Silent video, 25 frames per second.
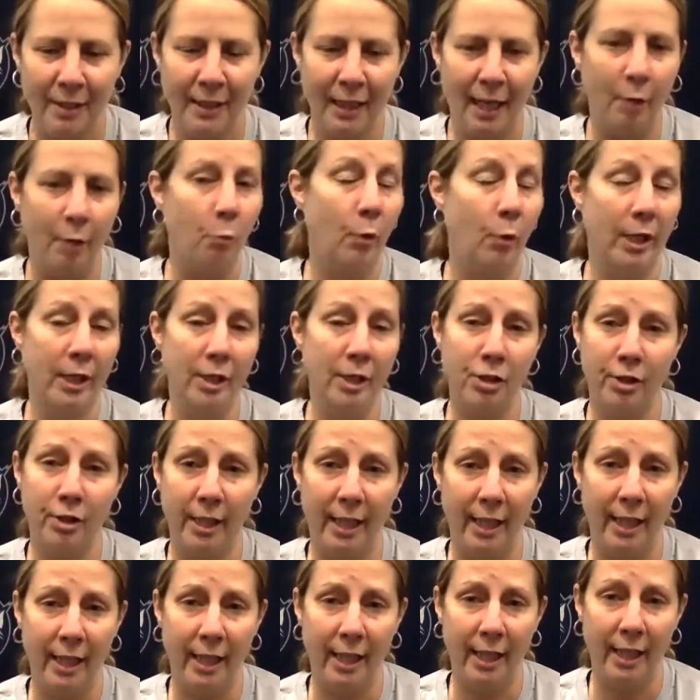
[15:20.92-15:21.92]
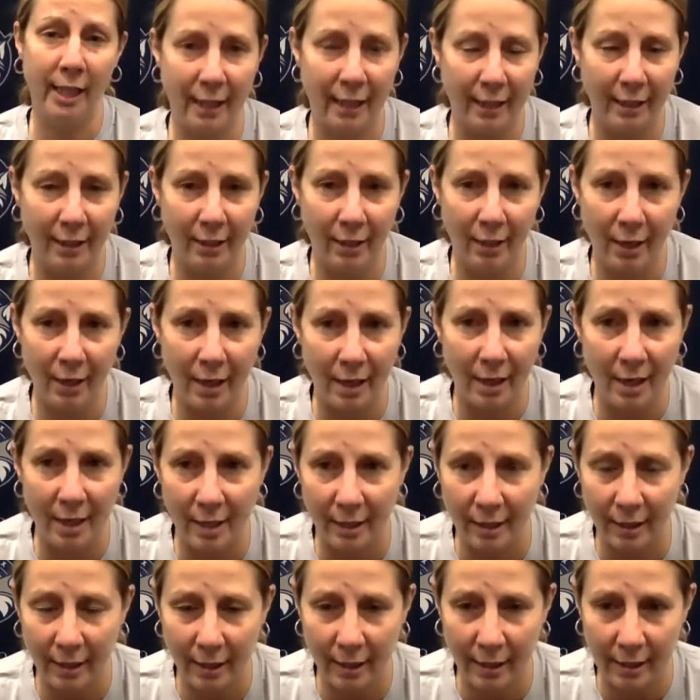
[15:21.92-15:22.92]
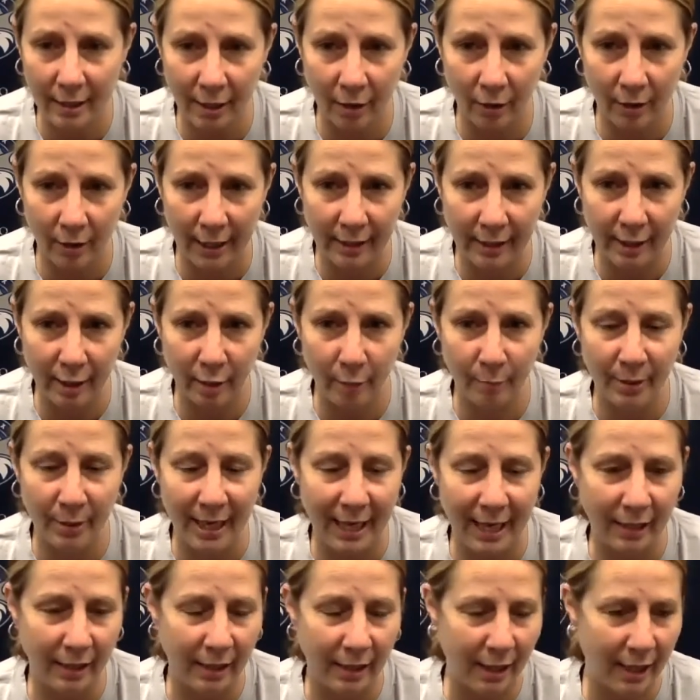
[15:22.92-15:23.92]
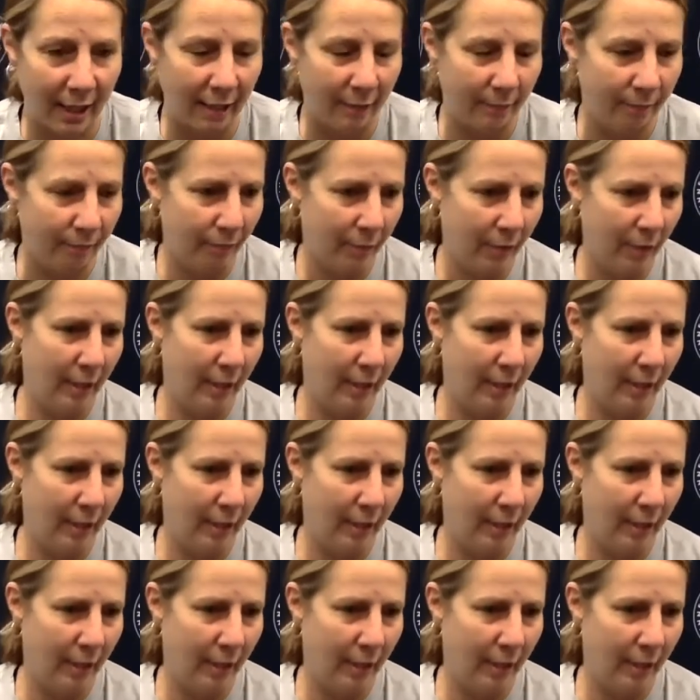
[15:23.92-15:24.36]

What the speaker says: I wish that the impact that